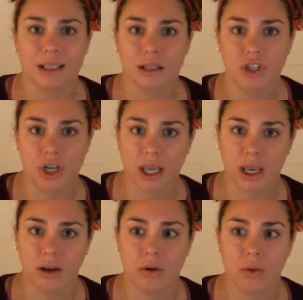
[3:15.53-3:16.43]

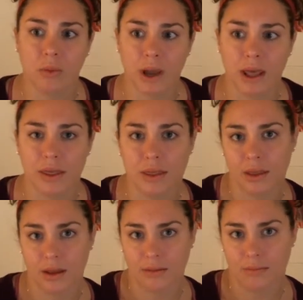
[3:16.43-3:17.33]
chicken with
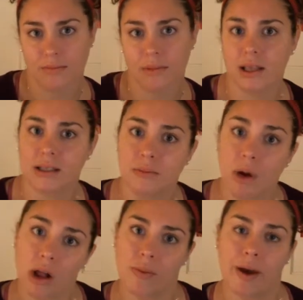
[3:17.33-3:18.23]
a
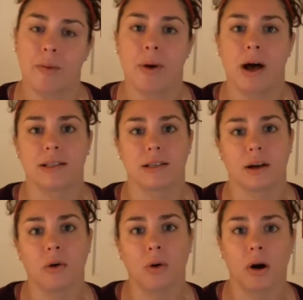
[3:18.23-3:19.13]
small amount of pasta,
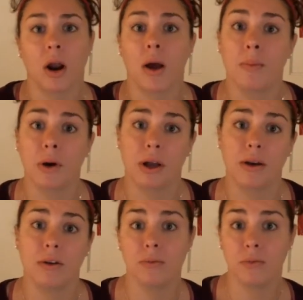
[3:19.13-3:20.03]
or put
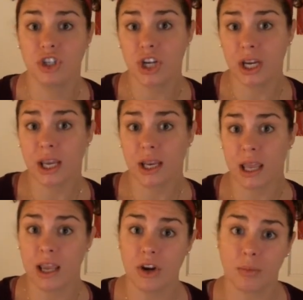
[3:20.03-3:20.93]
chicken
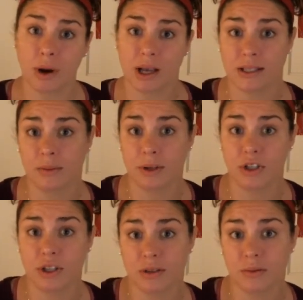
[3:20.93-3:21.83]
in your pasta, but
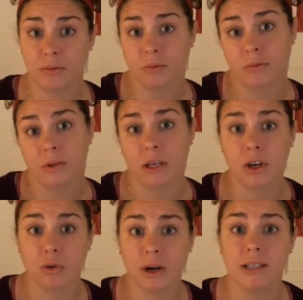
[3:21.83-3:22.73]
just
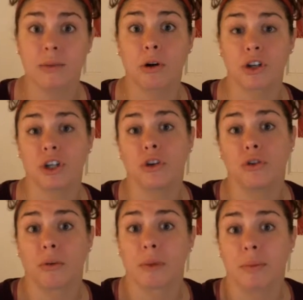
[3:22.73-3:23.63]
decrease the portion you
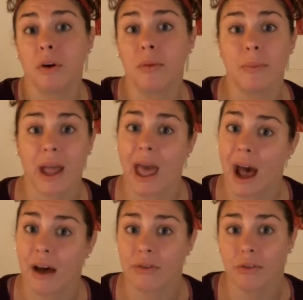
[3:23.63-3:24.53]
normally put by
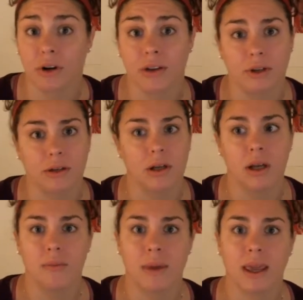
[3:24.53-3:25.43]
half, or even
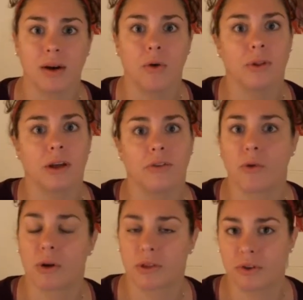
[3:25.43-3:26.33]
make it only a
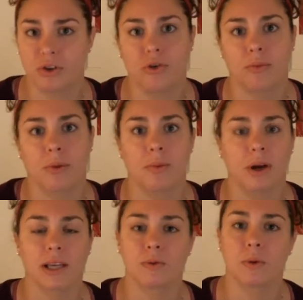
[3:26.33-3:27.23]
fourth of what you normally put,
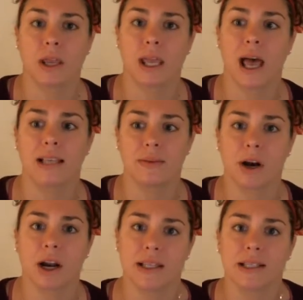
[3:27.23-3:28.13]
because we as
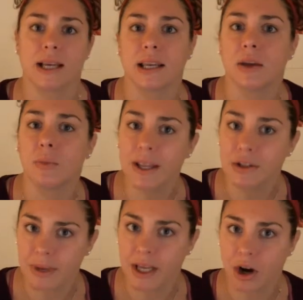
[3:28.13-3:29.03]
Americans tend to eat way too
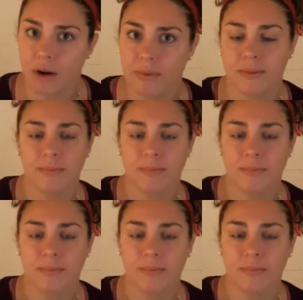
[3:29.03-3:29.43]
many carbs.